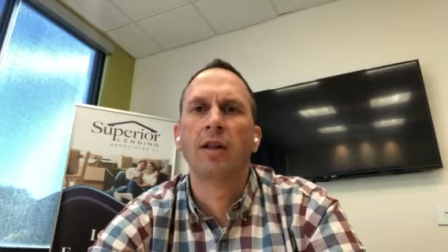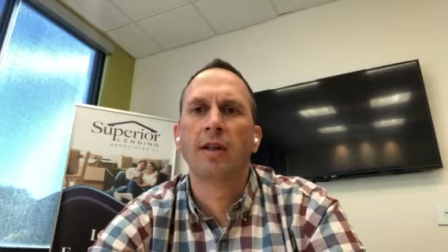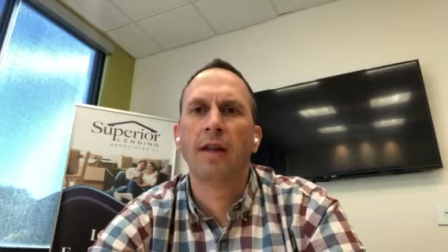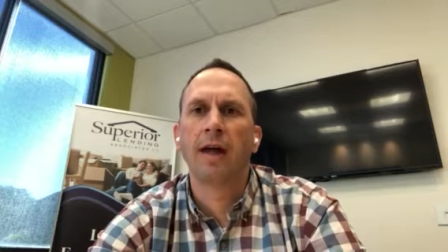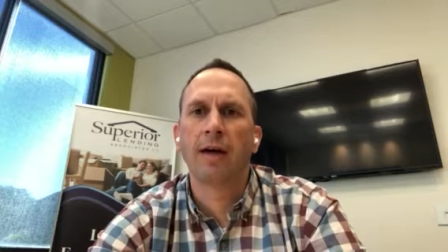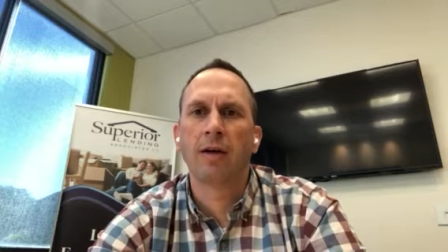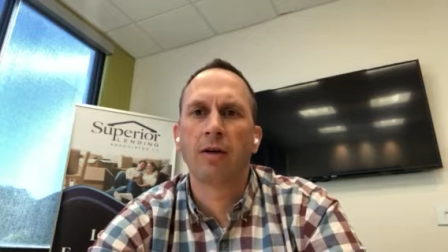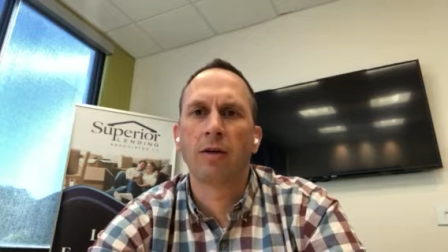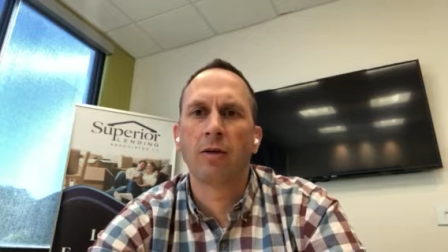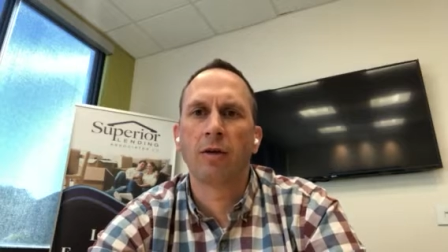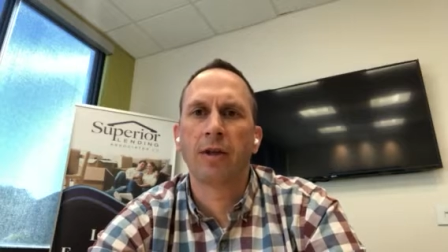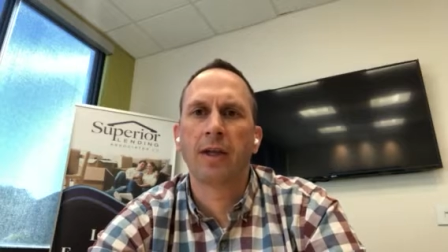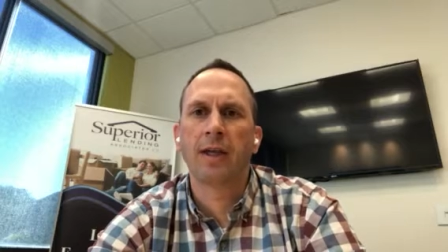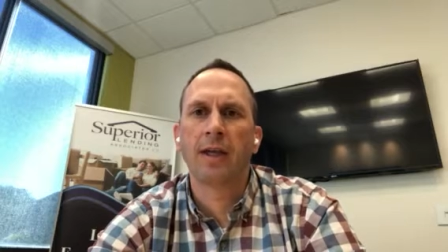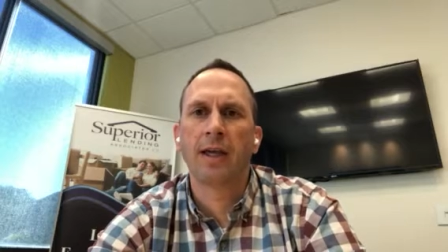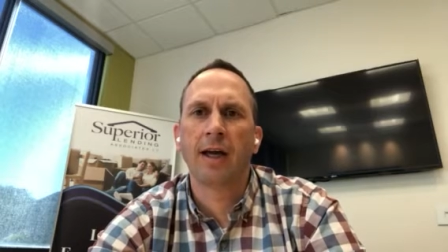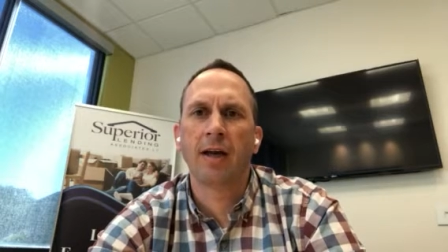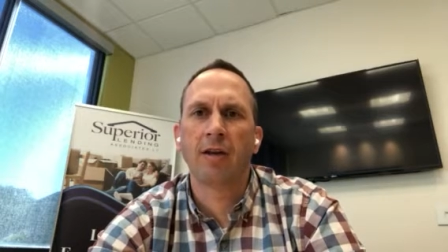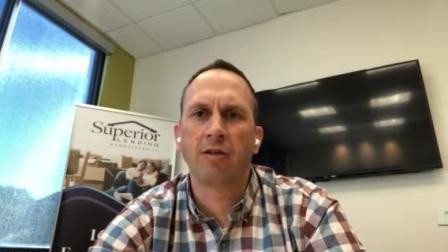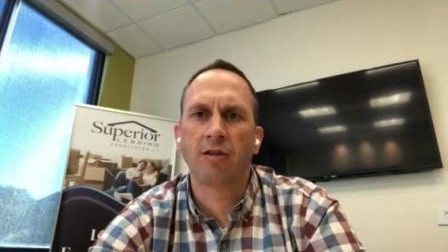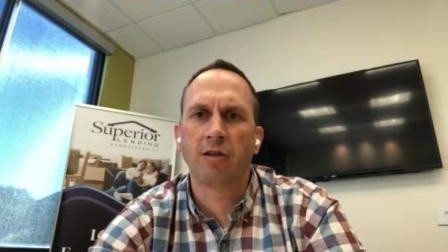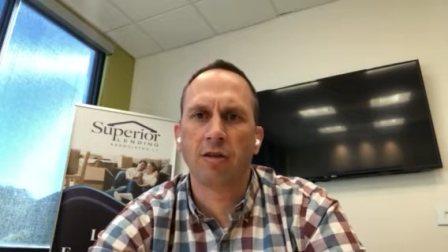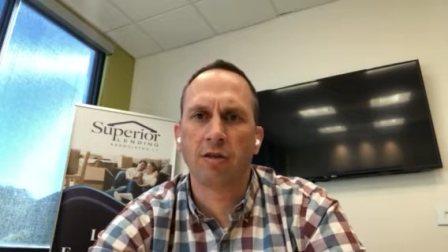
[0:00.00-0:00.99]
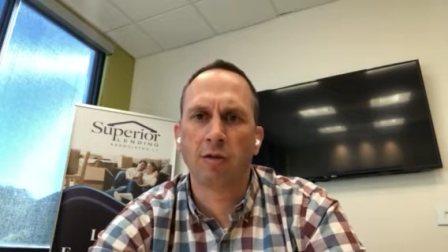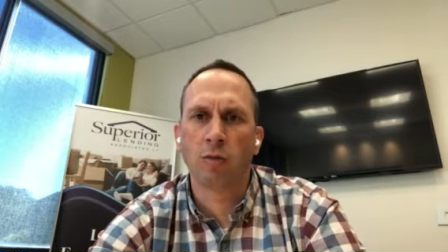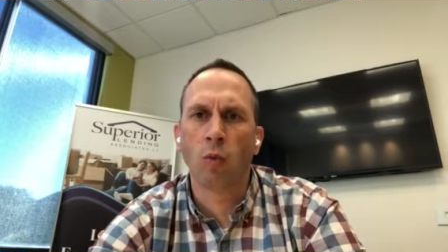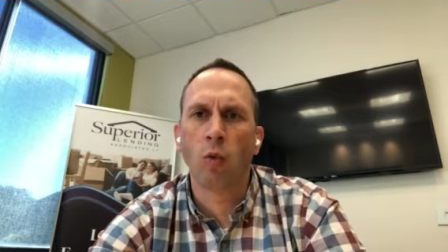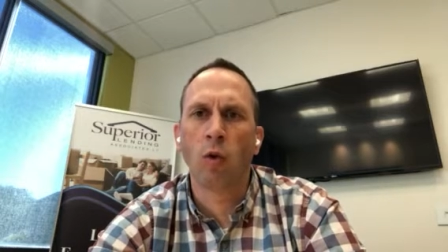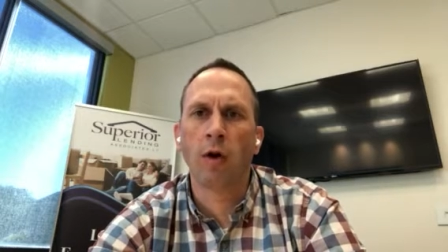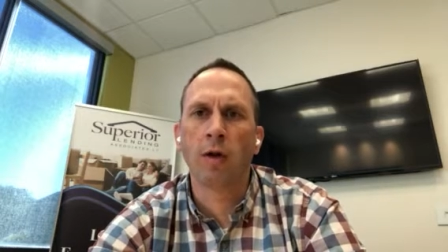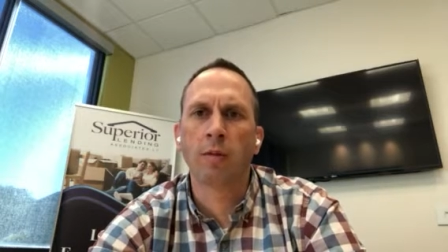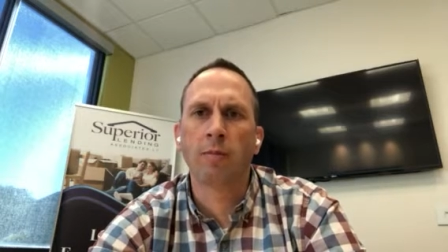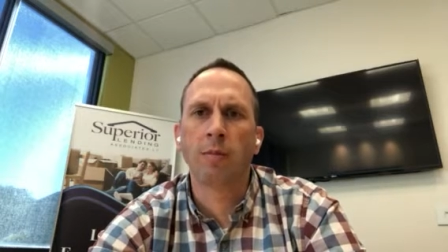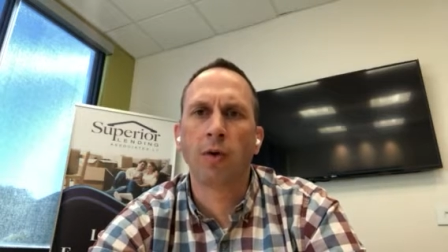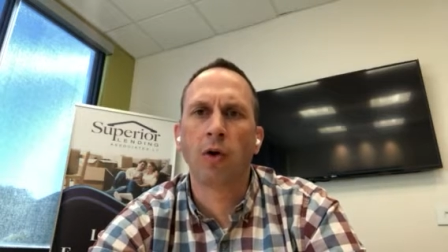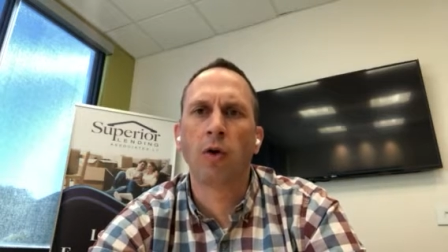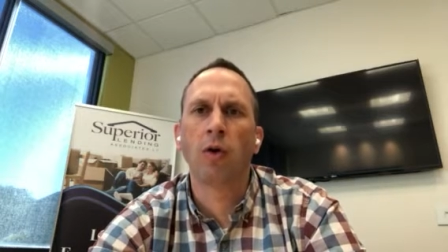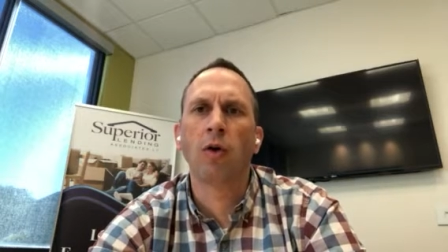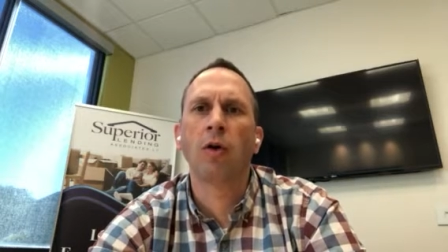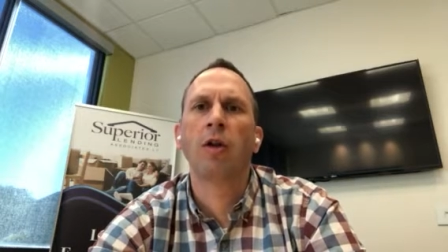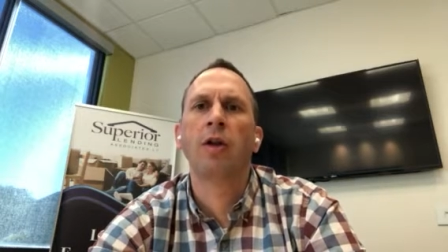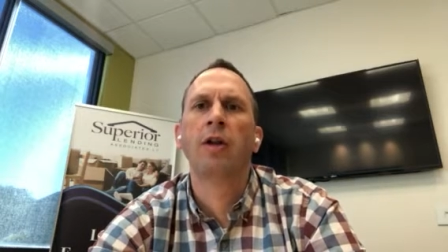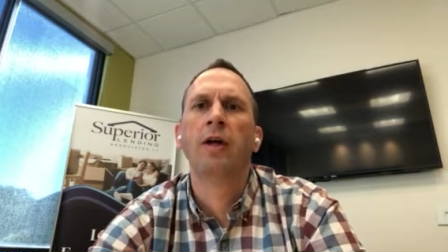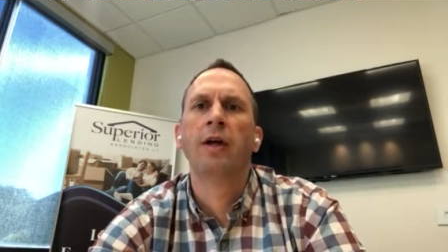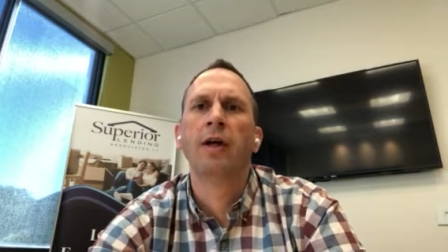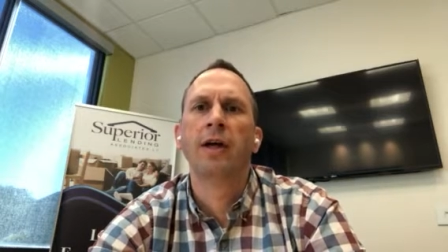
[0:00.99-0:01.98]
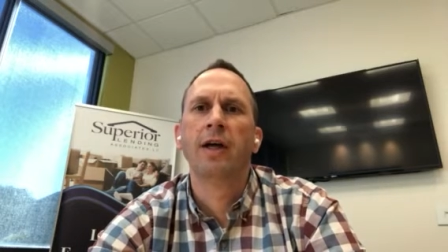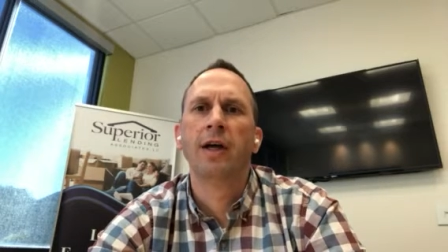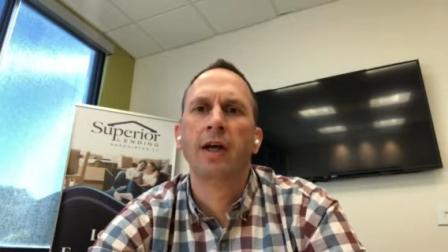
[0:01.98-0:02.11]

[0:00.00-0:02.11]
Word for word: that only counts as one pull